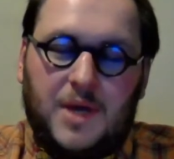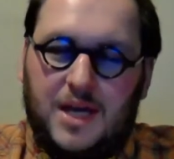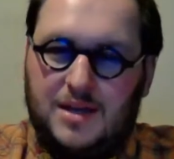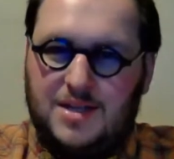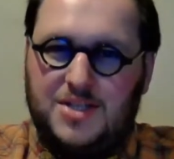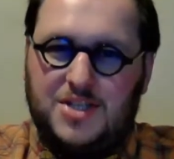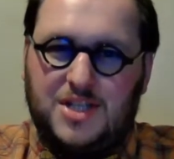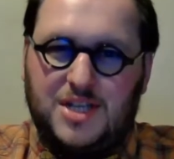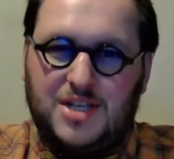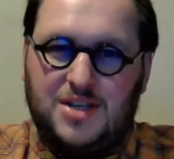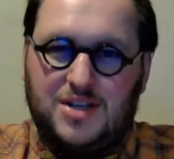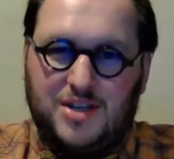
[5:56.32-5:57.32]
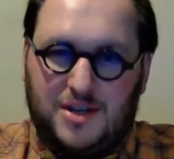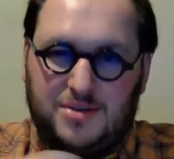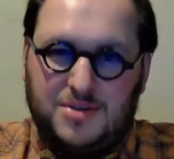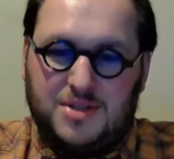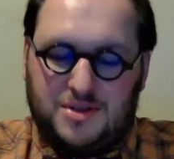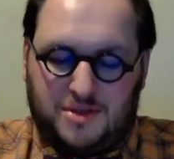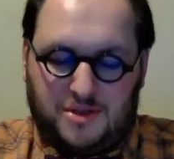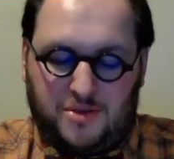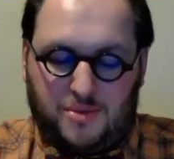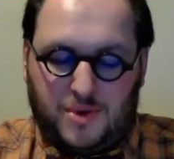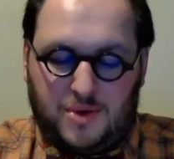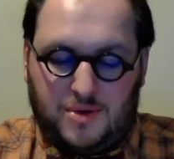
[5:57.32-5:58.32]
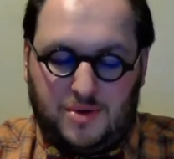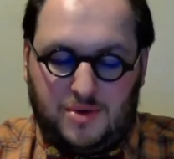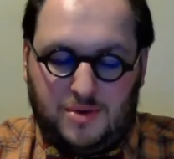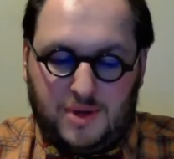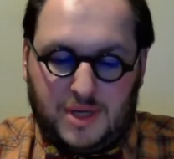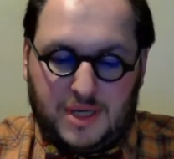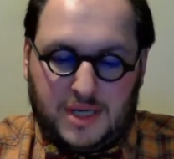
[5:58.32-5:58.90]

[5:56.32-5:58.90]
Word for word: And then she goes through